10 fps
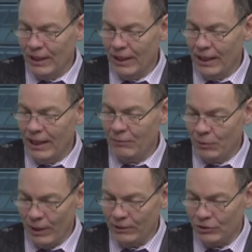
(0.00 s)
And we
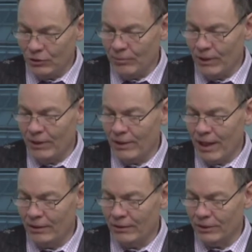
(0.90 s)
raised $2 million
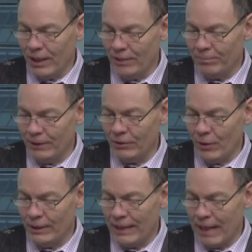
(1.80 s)
on
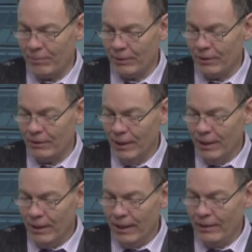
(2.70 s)
Bitcoin Capital,
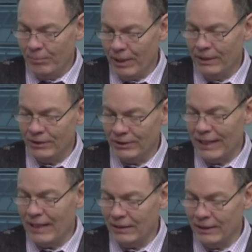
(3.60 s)
and it pays a
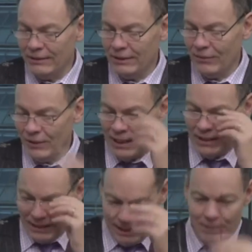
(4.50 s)
daily
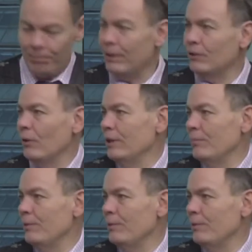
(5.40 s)
dividend in Bitcoin to